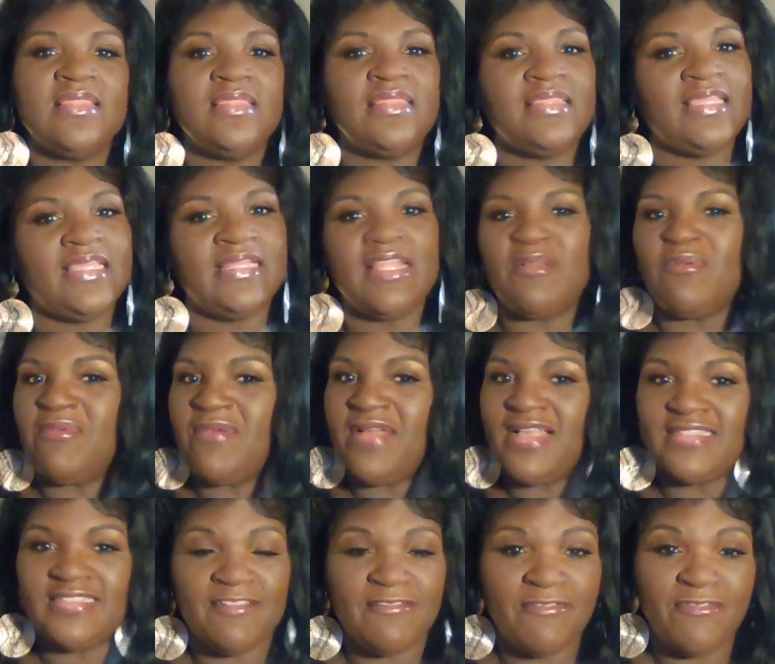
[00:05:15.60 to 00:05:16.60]
then it
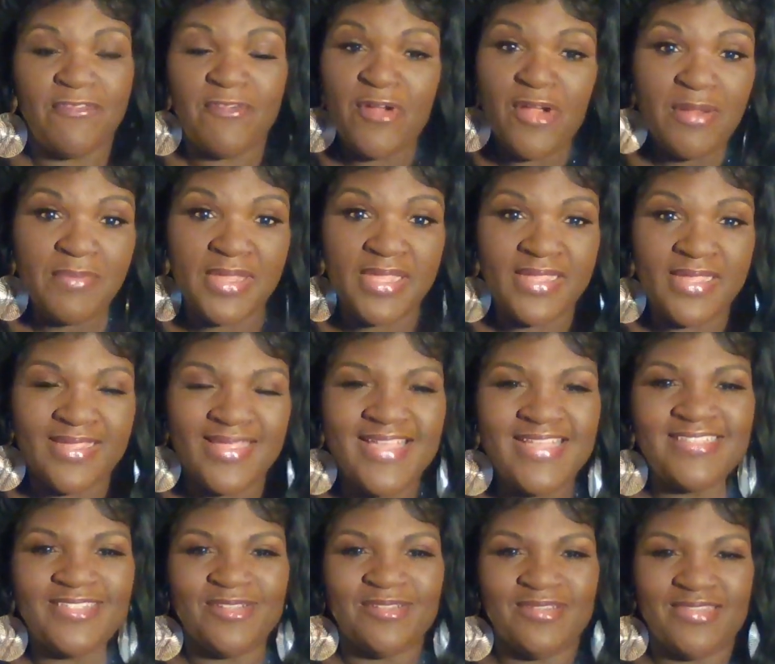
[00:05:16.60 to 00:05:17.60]
wasn't for me.
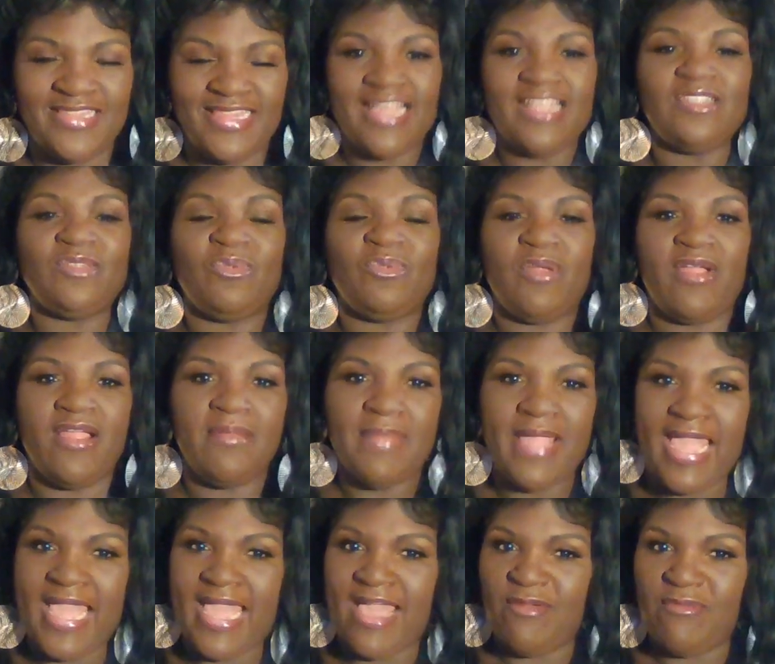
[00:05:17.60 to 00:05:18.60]
So that's where I'm
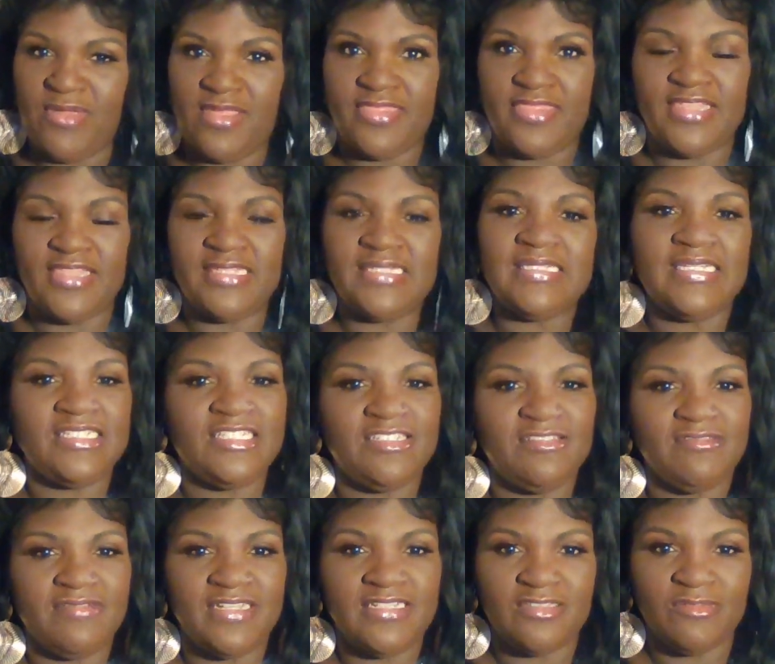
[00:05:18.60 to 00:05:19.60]
at with this
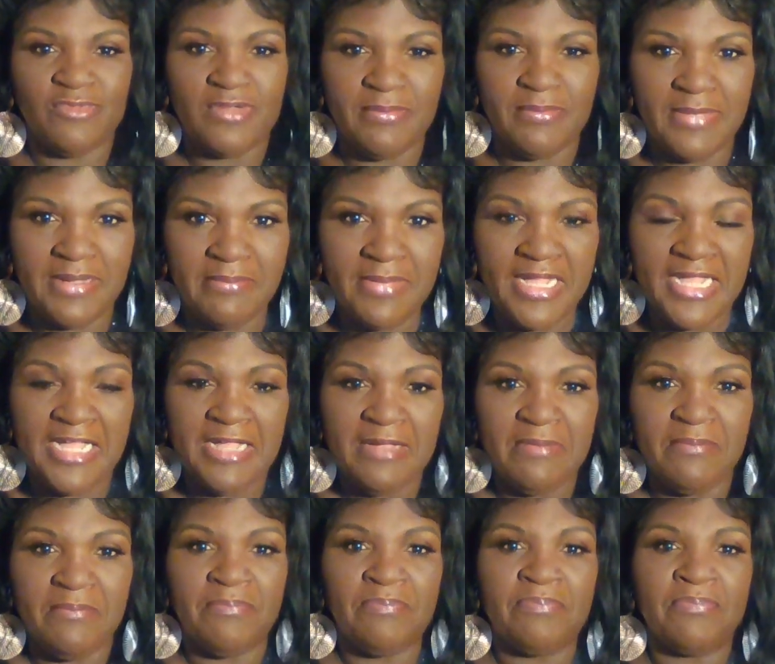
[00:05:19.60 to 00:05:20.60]
situation with my
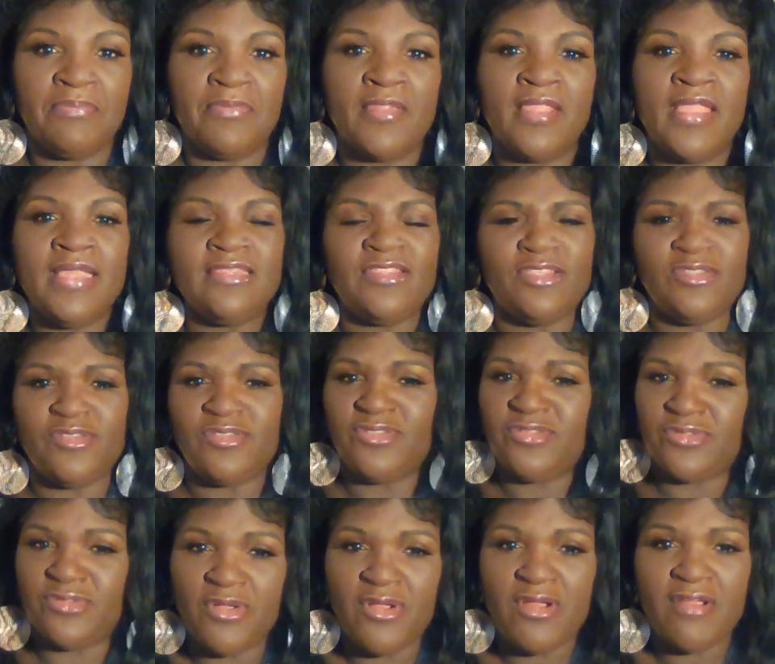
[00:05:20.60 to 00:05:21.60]
mom. The
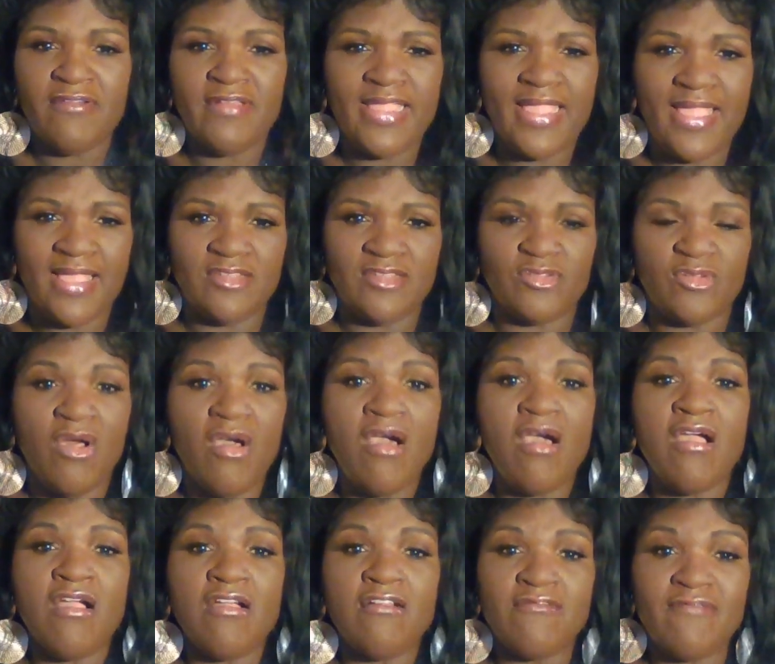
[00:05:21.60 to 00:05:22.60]
story has
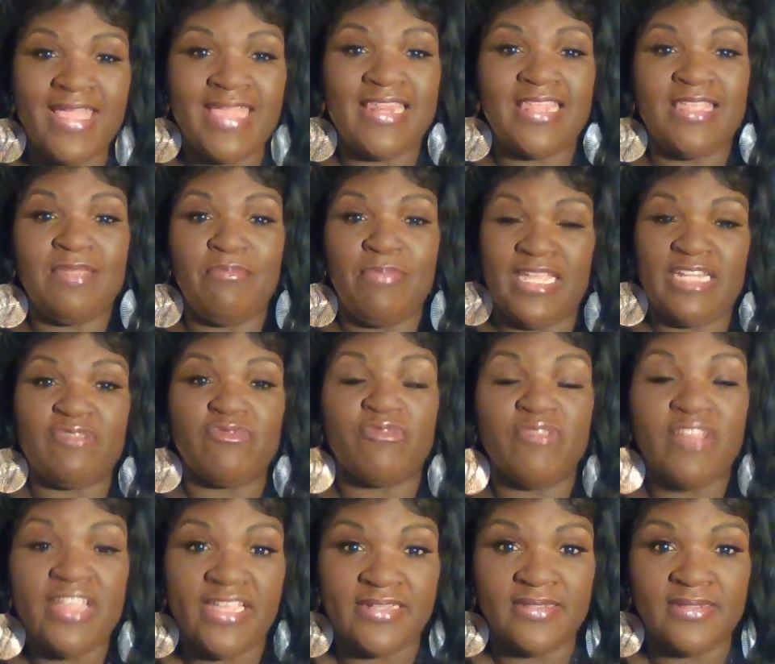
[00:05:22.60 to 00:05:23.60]
already been
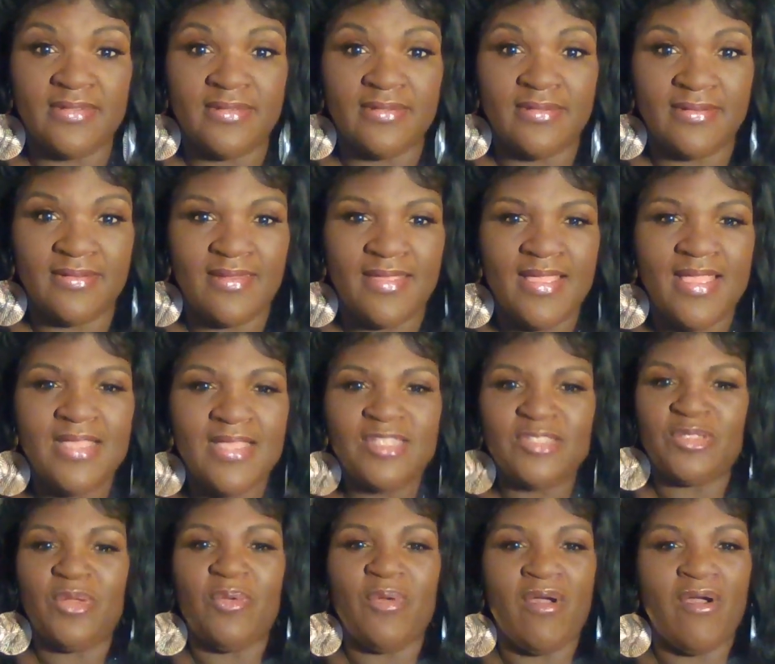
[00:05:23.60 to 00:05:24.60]
written.
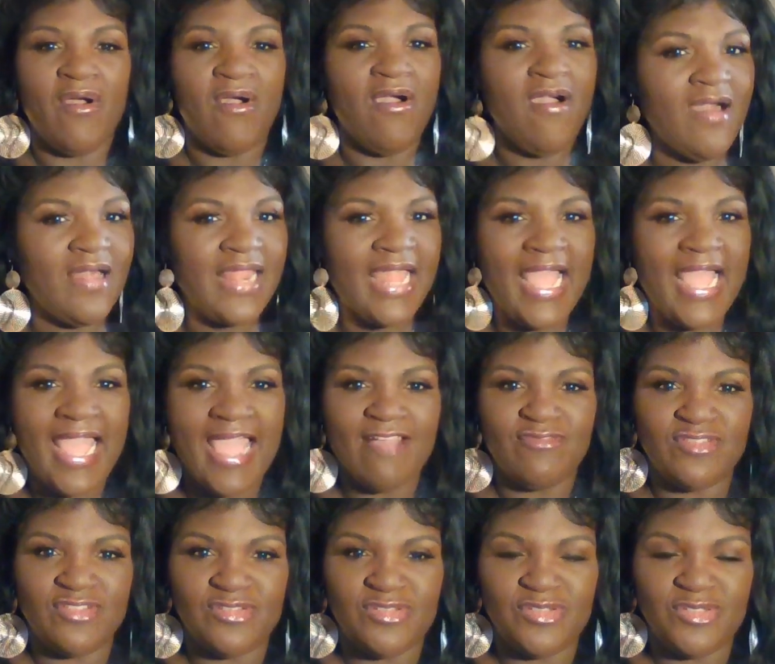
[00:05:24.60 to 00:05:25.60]
So all I
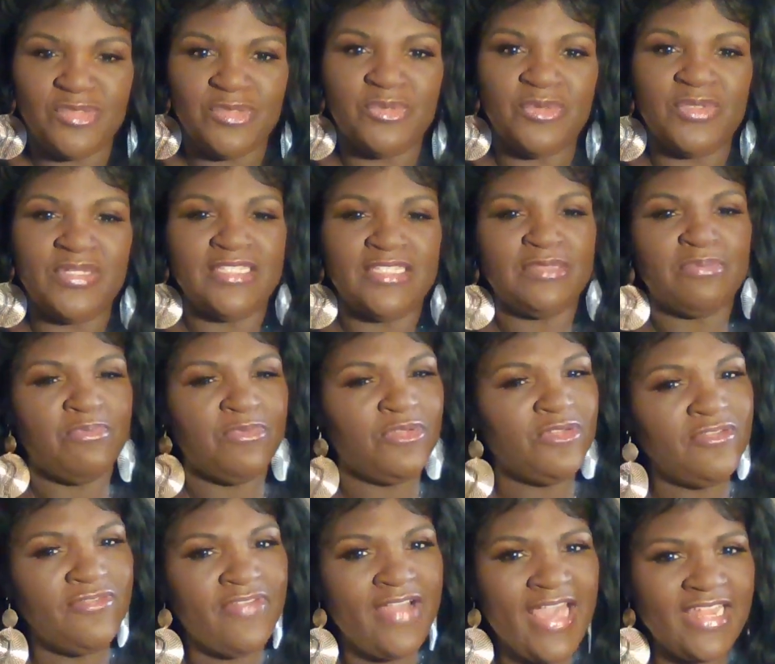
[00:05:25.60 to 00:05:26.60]
have to do is
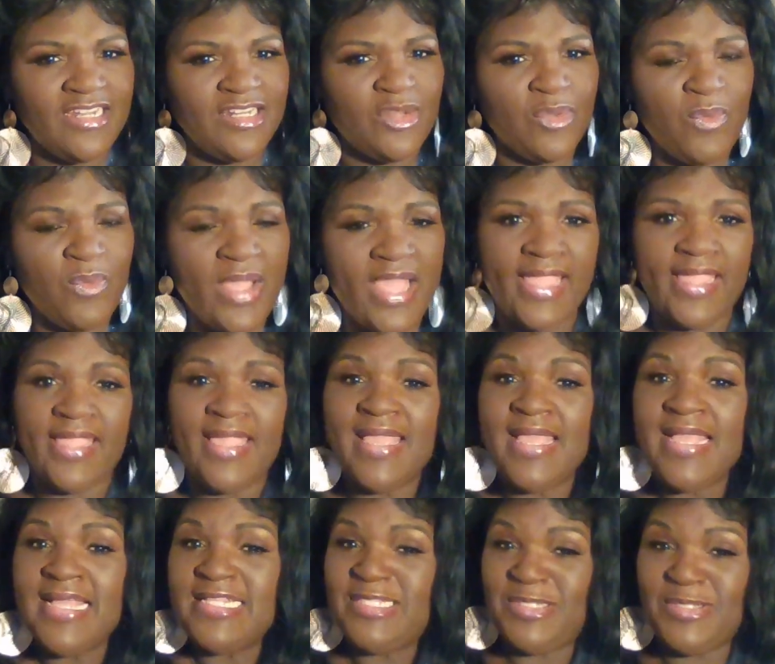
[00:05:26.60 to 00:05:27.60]
move out of the way,
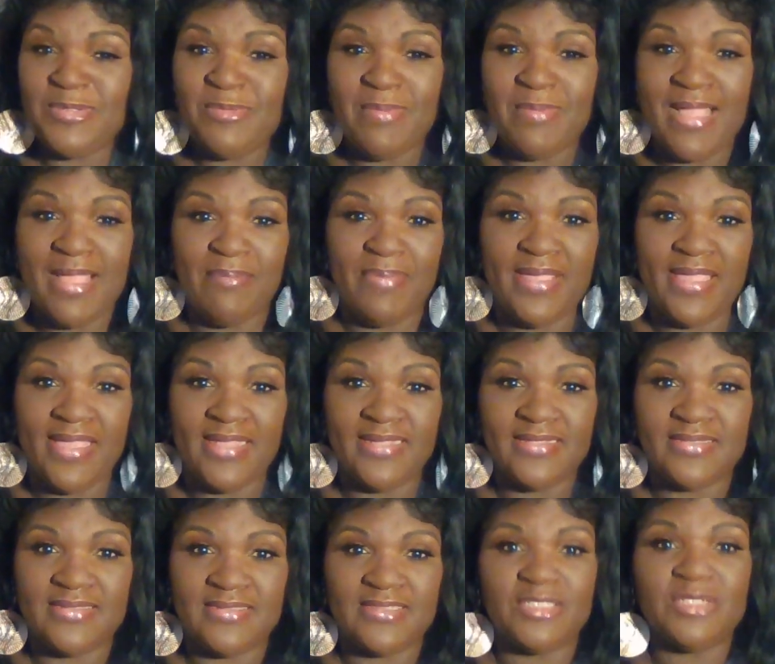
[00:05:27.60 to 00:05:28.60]
do my
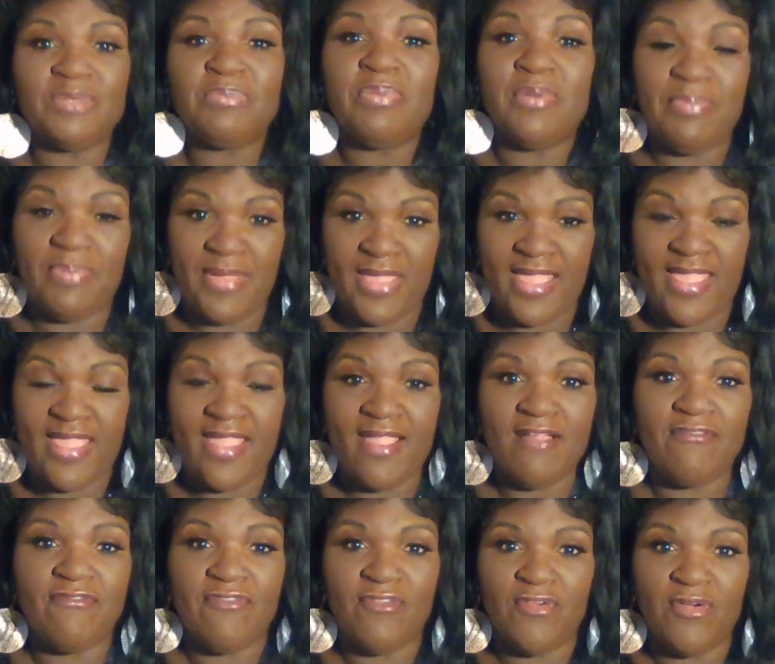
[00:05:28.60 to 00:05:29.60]
best to
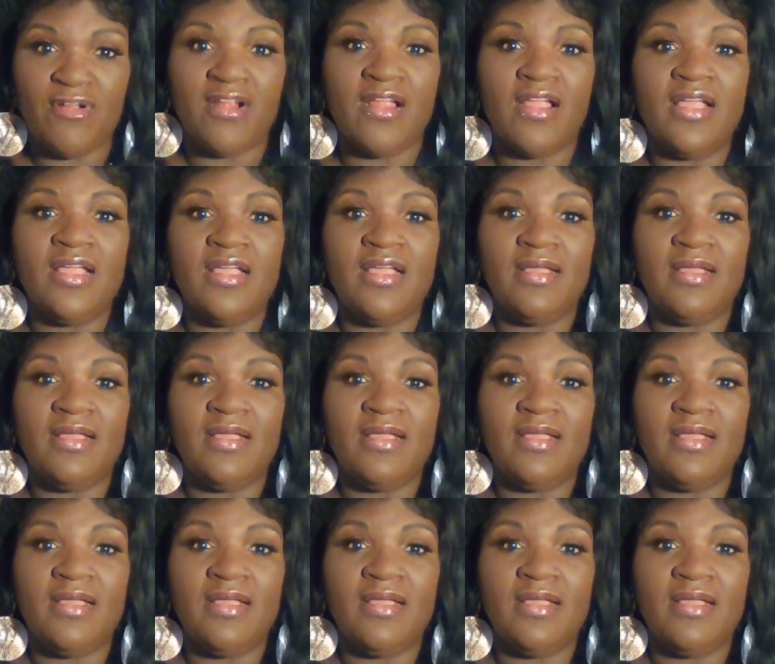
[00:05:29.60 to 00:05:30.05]
prepare for